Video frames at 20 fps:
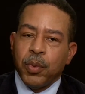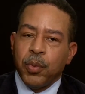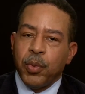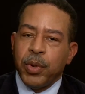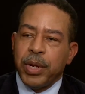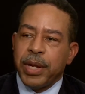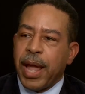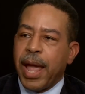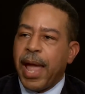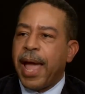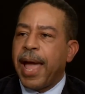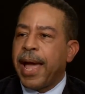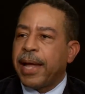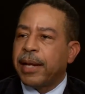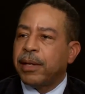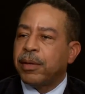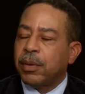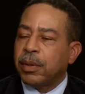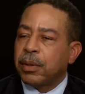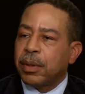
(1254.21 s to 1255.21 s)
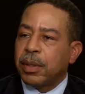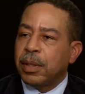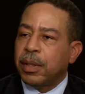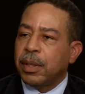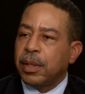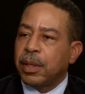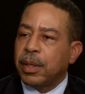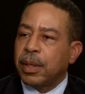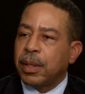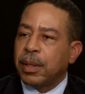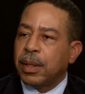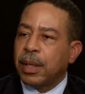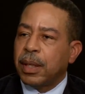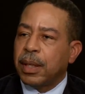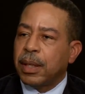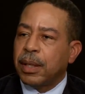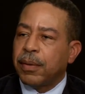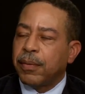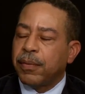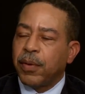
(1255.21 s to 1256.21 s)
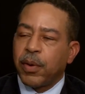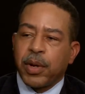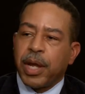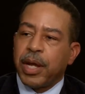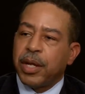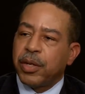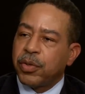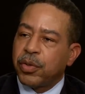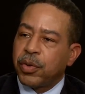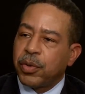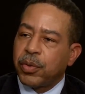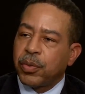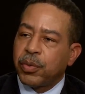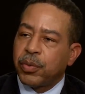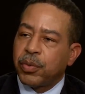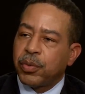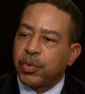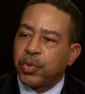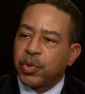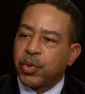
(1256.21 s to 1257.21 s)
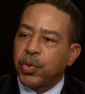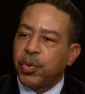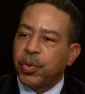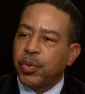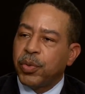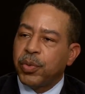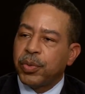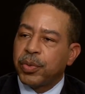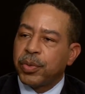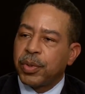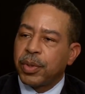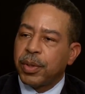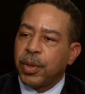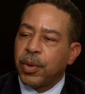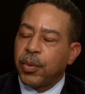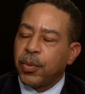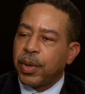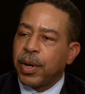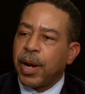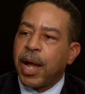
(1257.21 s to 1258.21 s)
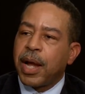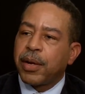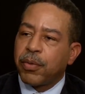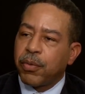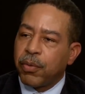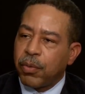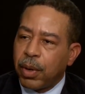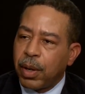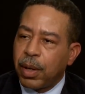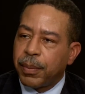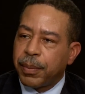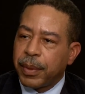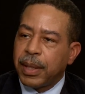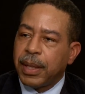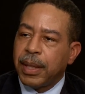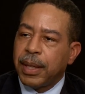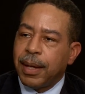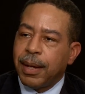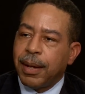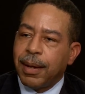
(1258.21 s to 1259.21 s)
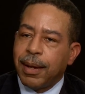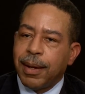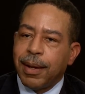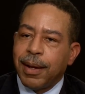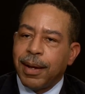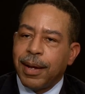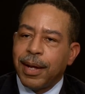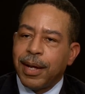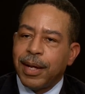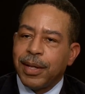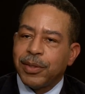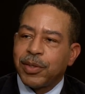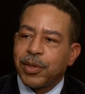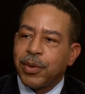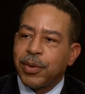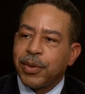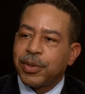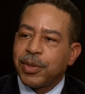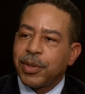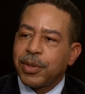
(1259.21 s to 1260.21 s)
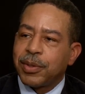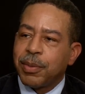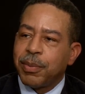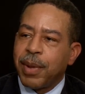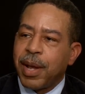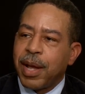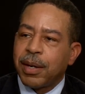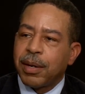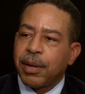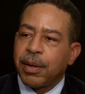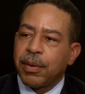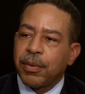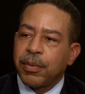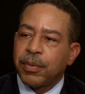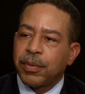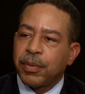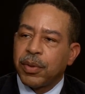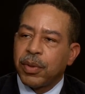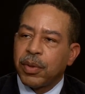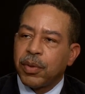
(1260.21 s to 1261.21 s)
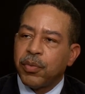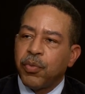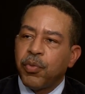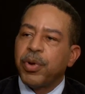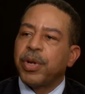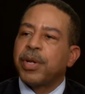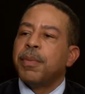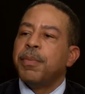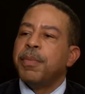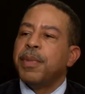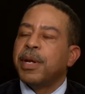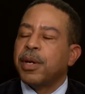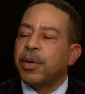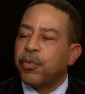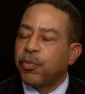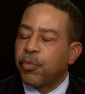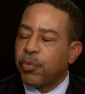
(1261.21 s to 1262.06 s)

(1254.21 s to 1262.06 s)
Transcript: We had vocational schools, when I grew up, and so it's just a matter of recommitting